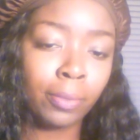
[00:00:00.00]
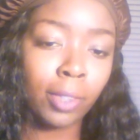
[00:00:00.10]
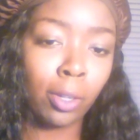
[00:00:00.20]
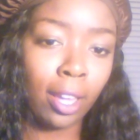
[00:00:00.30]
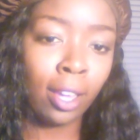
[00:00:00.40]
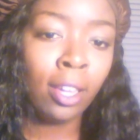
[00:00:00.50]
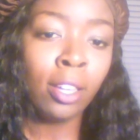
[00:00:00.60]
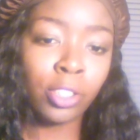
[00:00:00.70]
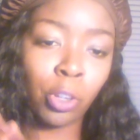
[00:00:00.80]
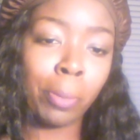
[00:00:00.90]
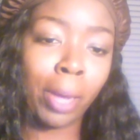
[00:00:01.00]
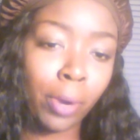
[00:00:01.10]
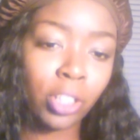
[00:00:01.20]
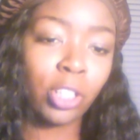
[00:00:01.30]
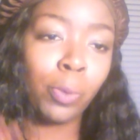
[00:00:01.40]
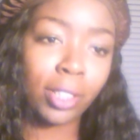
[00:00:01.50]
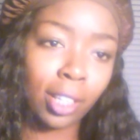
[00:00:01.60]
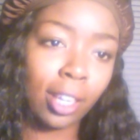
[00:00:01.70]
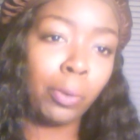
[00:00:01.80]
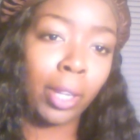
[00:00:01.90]
Okay? So my question, once
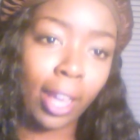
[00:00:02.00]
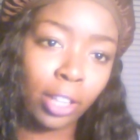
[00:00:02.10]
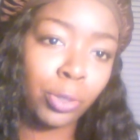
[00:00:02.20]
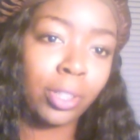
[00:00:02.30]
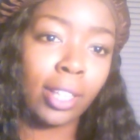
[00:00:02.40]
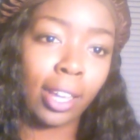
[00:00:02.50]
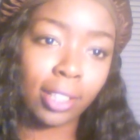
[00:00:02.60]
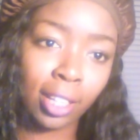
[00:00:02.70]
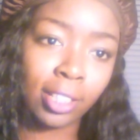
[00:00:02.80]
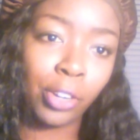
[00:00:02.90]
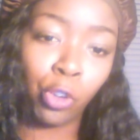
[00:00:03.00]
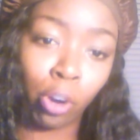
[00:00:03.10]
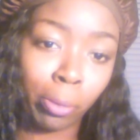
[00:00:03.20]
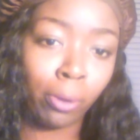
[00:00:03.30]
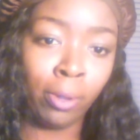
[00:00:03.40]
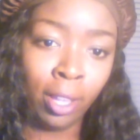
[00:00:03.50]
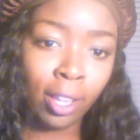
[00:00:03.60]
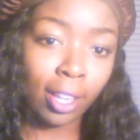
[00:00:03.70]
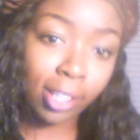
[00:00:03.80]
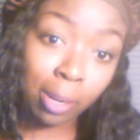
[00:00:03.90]
again, with casual sex, is it normal?
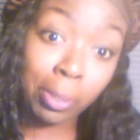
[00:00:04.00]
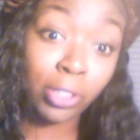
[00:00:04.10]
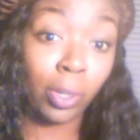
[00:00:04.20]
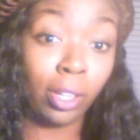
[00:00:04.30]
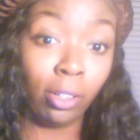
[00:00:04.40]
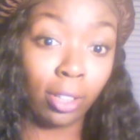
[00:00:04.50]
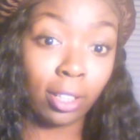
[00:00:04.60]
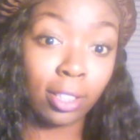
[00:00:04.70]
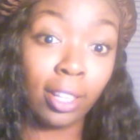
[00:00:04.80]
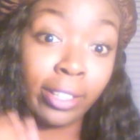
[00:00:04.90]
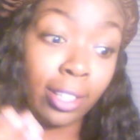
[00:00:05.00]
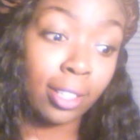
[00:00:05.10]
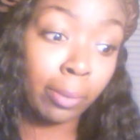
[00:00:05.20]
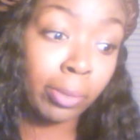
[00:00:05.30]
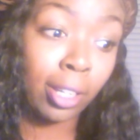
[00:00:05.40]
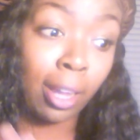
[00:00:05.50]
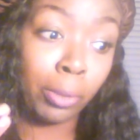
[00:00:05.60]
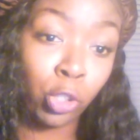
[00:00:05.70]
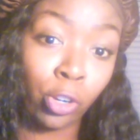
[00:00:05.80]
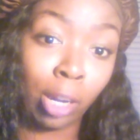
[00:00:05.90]
Is it a mental illness? Is it something that
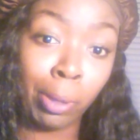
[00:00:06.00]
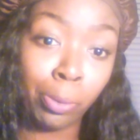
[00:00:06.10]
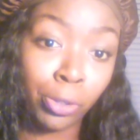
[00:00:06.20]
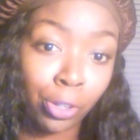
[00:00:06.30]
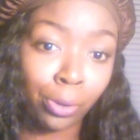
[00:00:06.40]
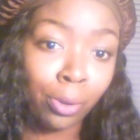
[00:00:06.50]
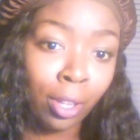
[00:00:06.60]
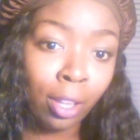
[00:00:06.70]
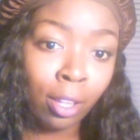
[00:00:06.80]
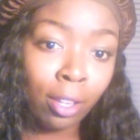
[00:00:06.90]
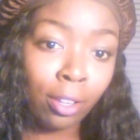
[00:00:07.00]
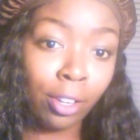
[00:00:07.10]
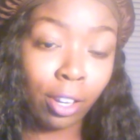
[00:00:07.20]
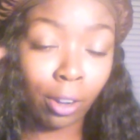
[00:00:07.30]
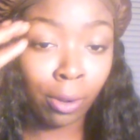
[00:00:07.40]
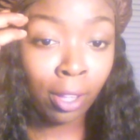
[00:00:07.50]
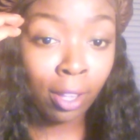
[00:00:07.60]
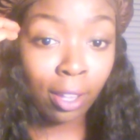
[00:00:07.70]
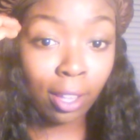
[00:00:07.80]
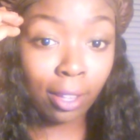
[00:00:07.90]
majority of people do? You know,
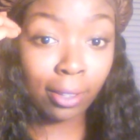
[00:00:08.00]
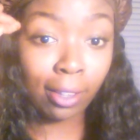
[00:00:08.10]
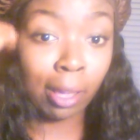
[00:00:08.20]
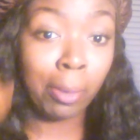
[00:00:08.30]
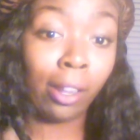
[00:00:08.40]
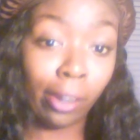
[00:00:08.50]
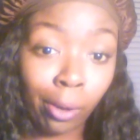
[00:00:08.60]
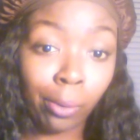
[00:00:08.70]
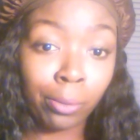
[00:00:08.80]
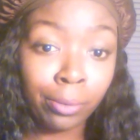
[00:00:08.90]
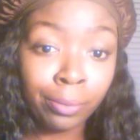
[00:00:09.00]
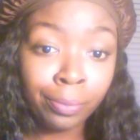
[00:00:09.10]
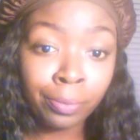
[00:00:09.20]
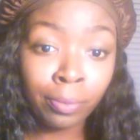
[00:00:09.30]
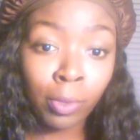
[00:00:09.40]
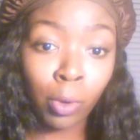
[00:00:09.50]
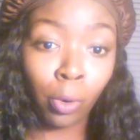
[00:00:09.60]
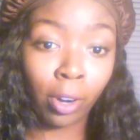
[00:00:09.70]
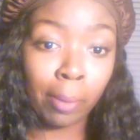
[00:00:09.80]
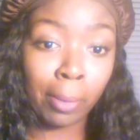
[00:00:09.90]
am I alone?
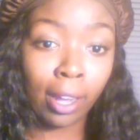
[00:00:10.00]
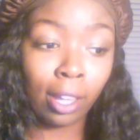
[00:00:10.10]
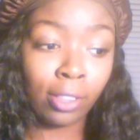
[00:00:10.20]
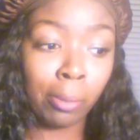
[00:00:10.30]
Or am I the